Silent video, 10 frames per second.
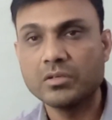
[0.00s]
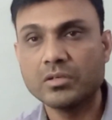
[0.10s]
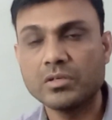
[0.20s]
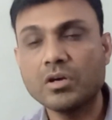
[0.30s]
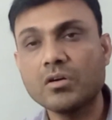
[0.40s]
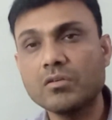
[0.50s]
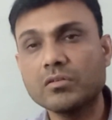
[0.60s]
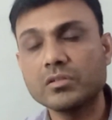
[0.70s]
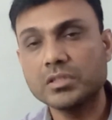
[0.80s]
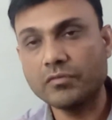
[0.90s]
Now
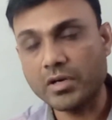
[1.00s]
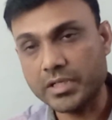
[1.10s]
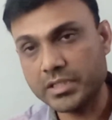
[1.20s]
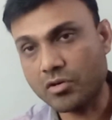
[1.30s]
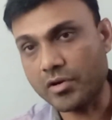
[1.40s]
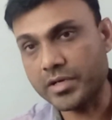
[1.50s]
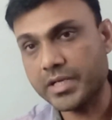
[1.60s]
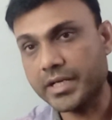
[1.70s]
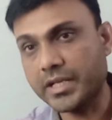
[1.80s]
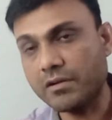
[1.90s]
what is the
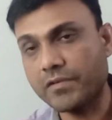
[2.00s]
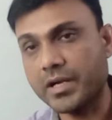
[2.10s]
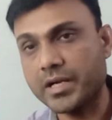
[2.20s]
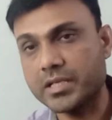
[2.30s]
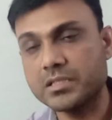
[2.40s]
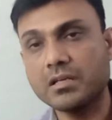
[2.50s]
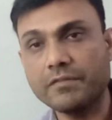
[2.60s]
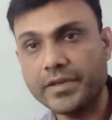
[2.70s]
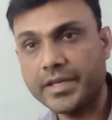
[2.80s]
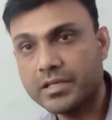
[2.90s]
quantity of 1 dozen
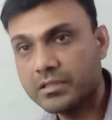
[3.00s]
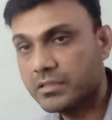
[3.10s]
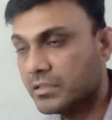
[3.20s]
of eggs?